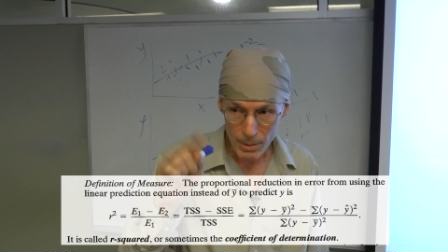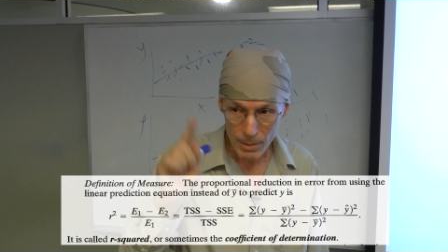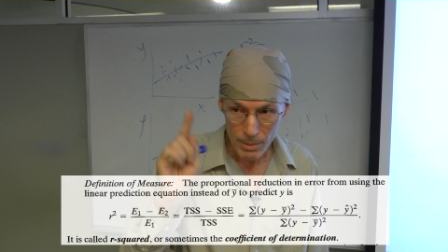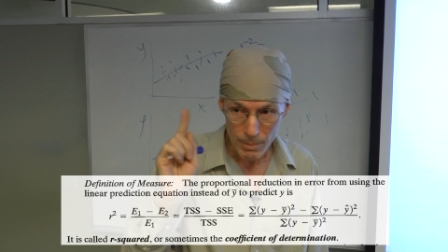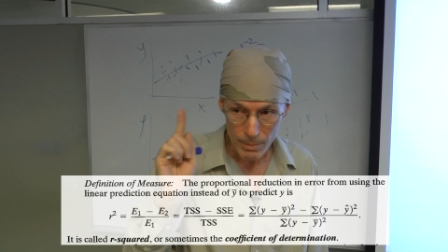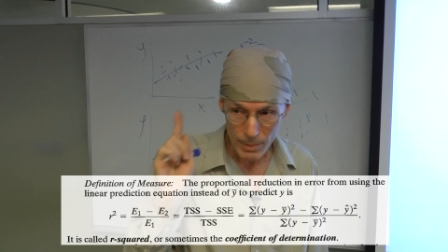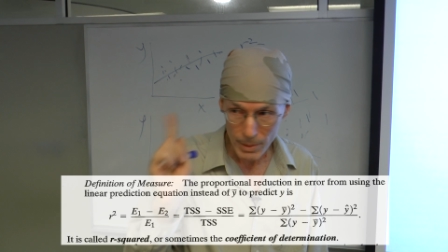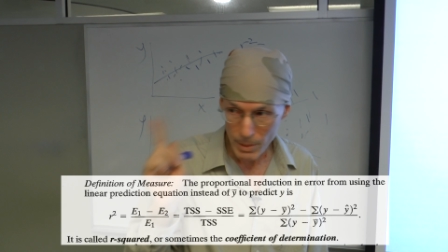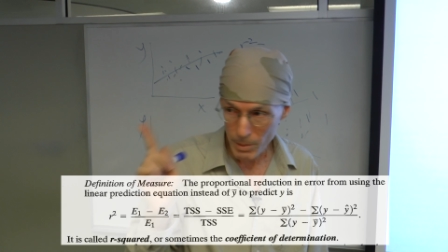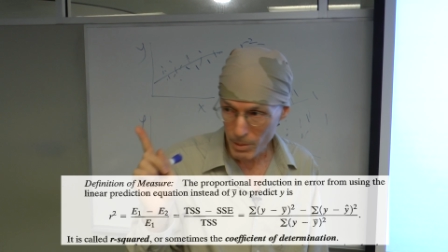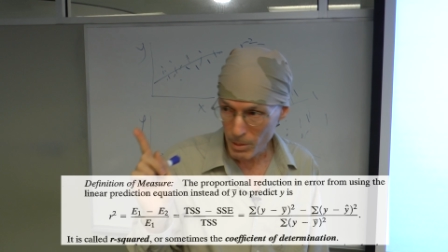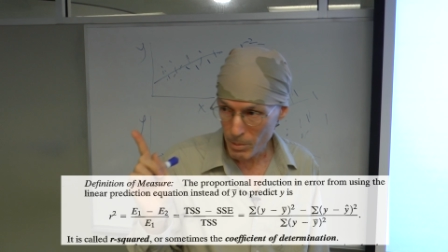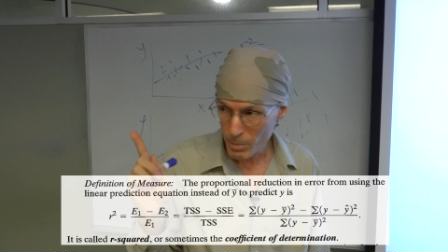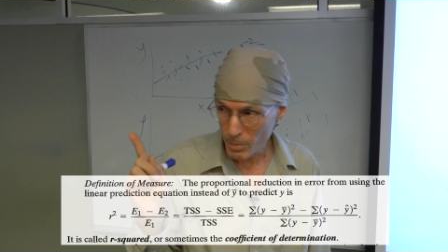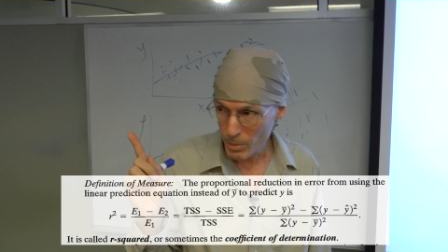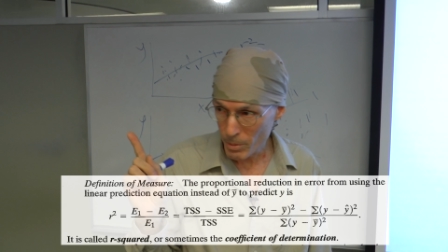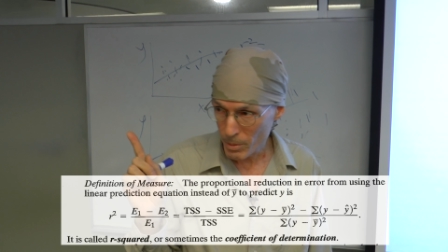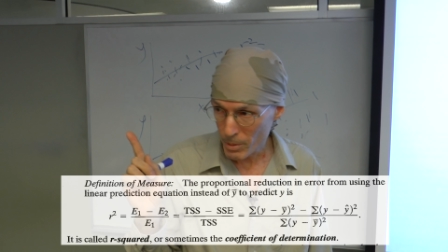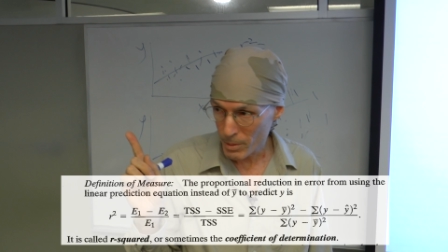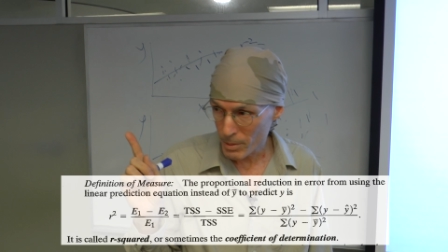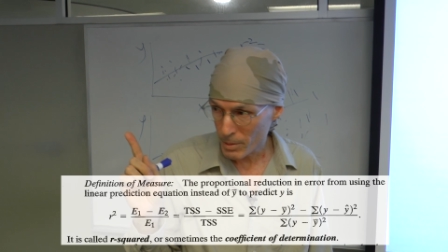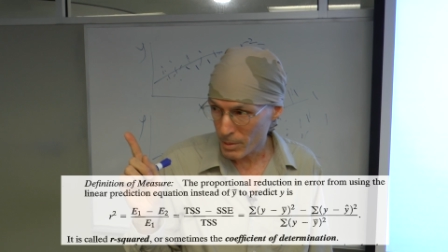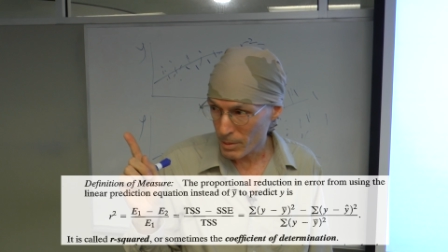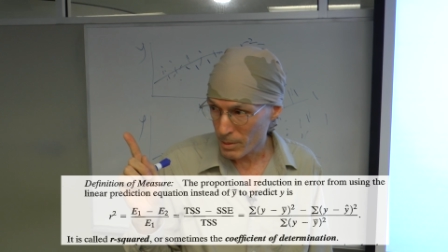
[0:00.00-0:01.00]
very
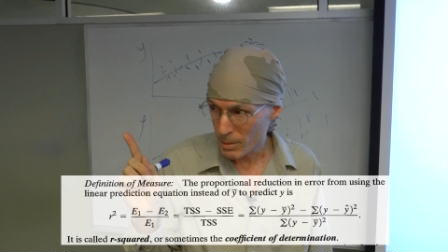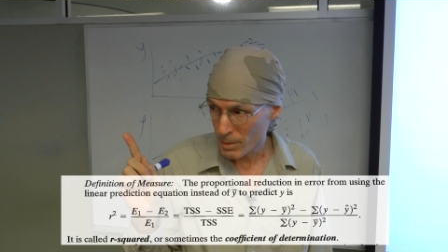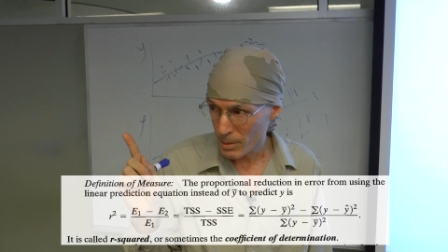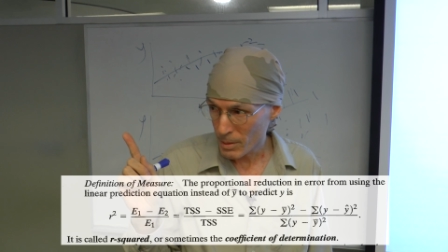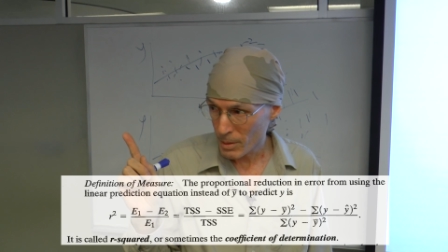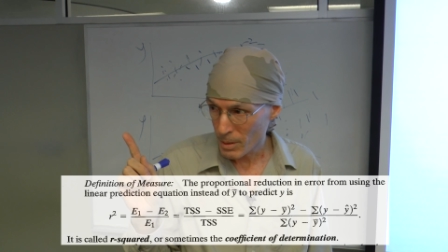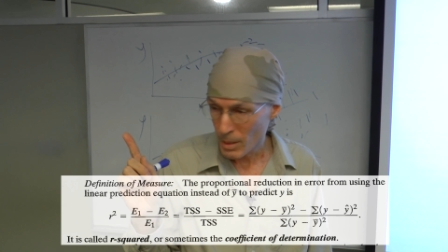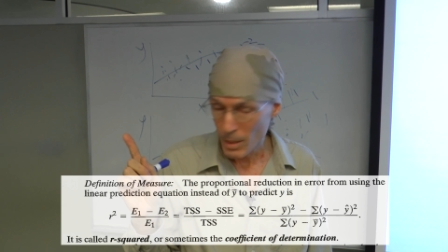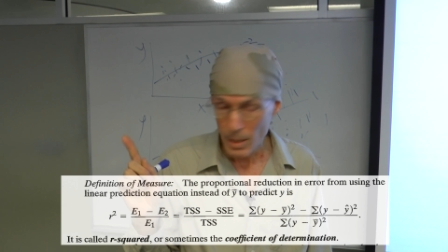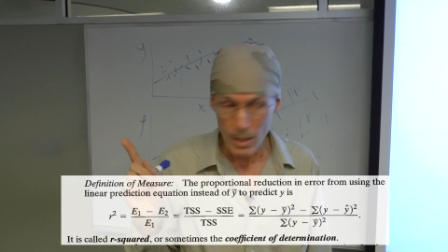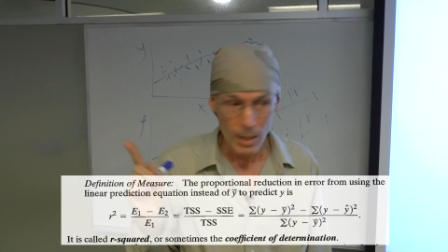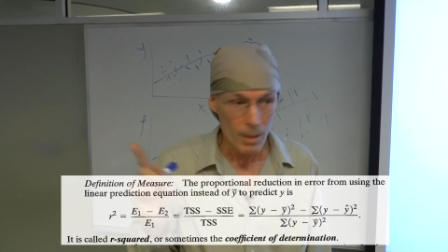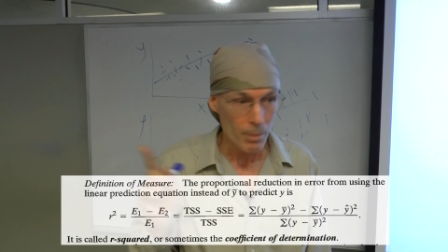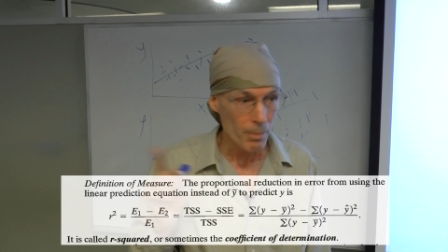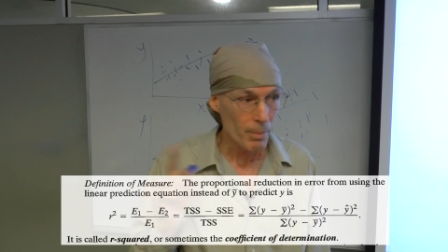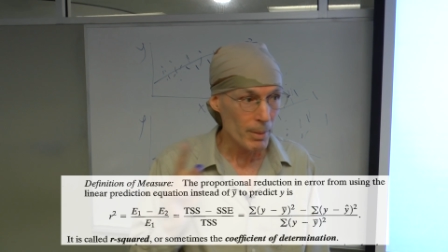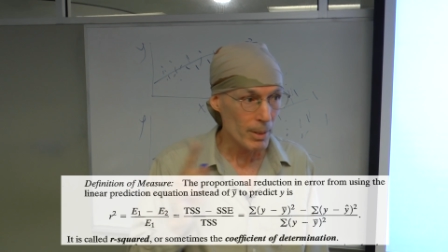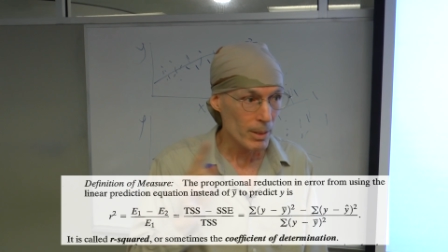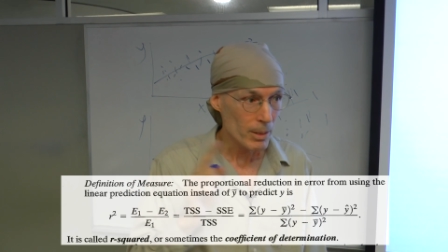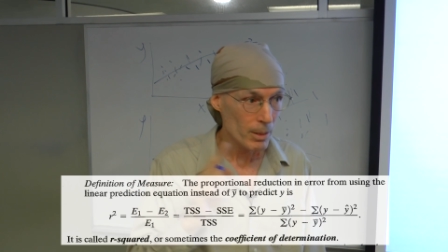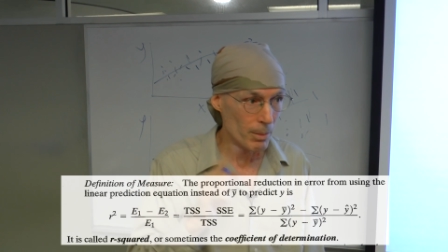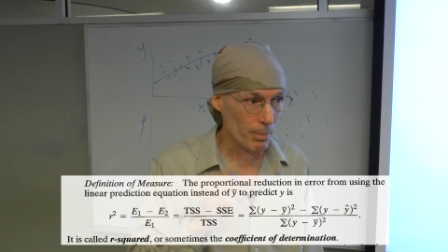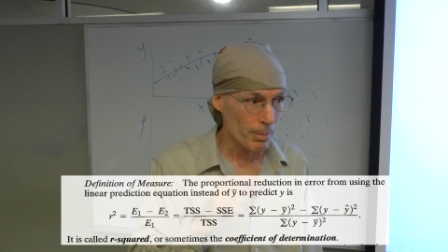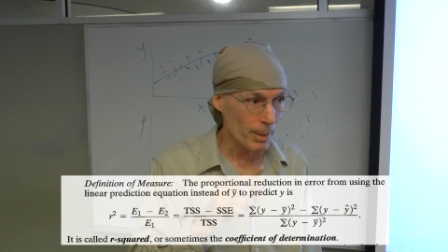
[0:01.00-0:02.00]
important, means
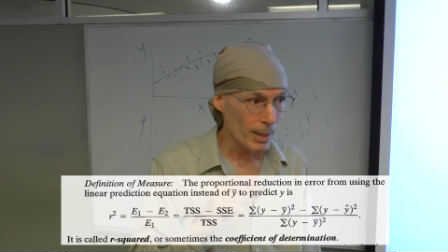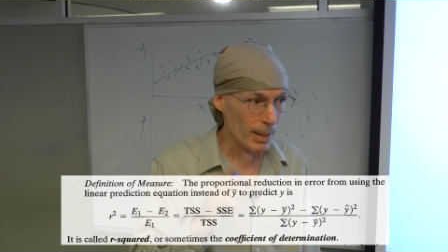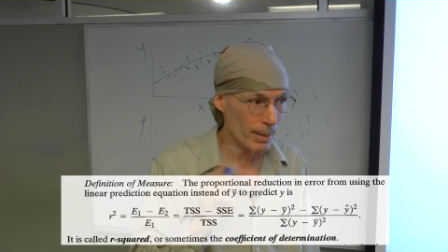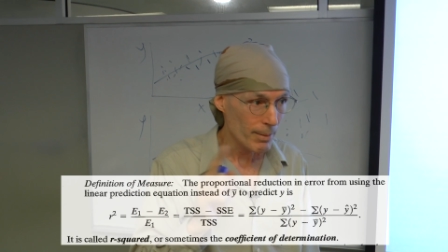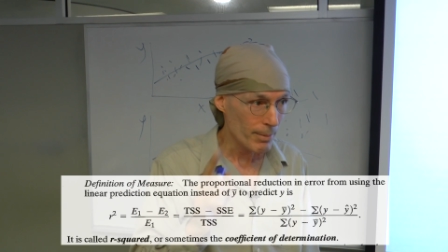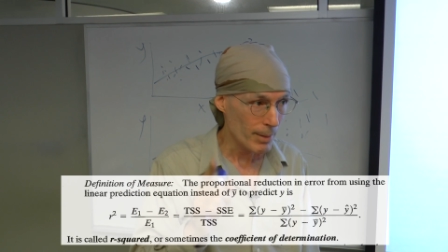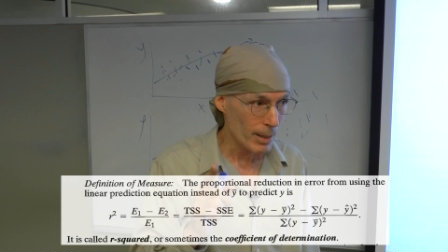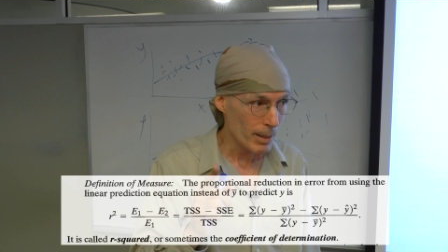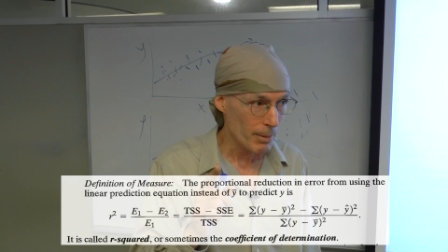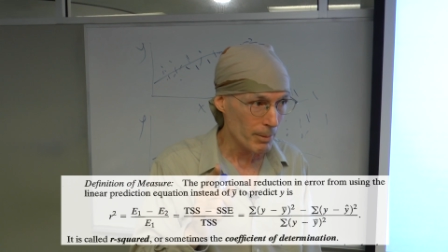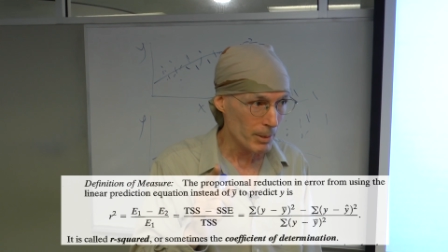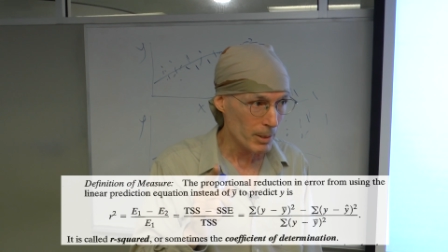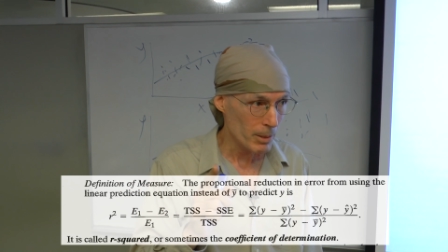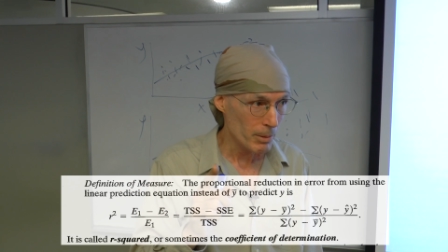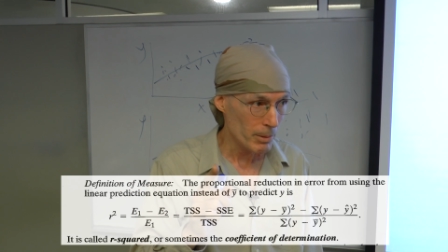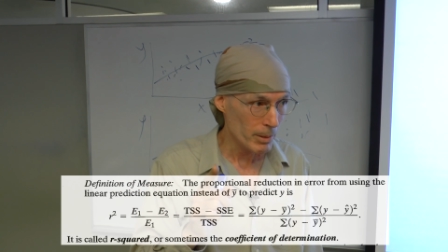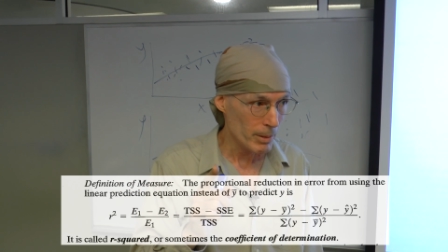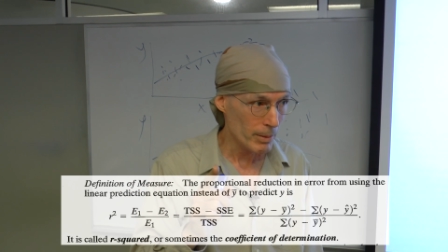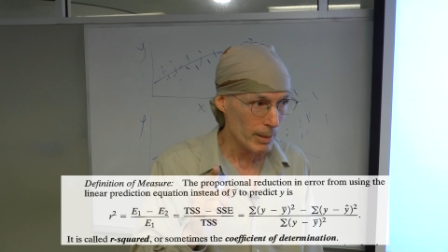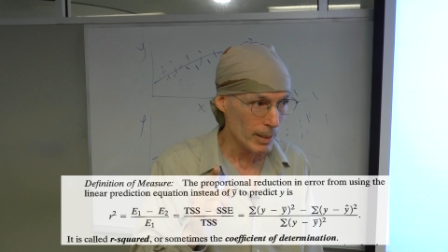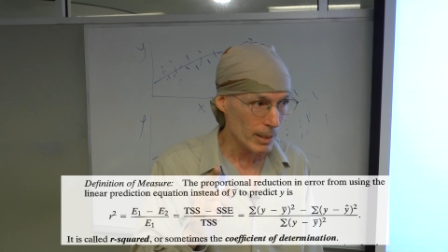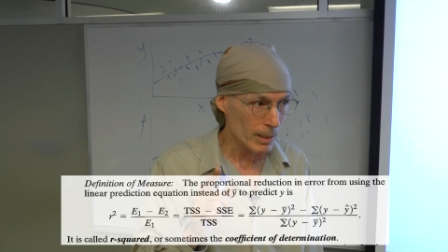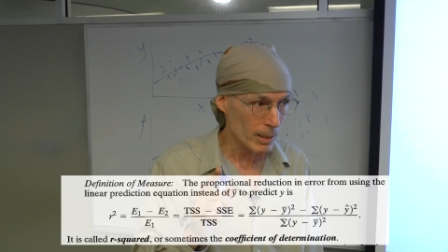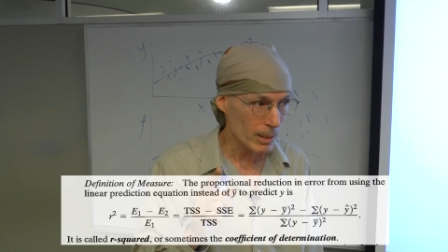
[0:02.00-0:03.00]
a bivariate
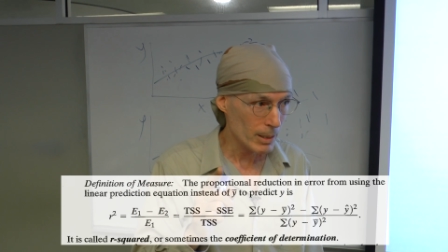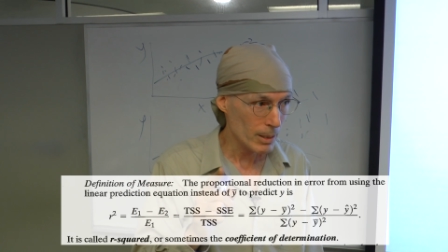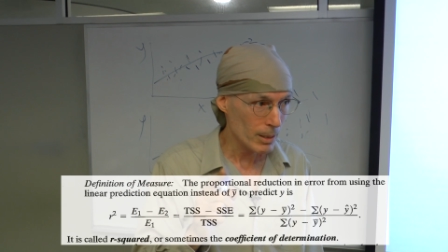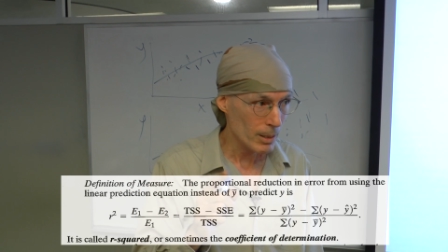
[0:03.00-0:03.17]
regression.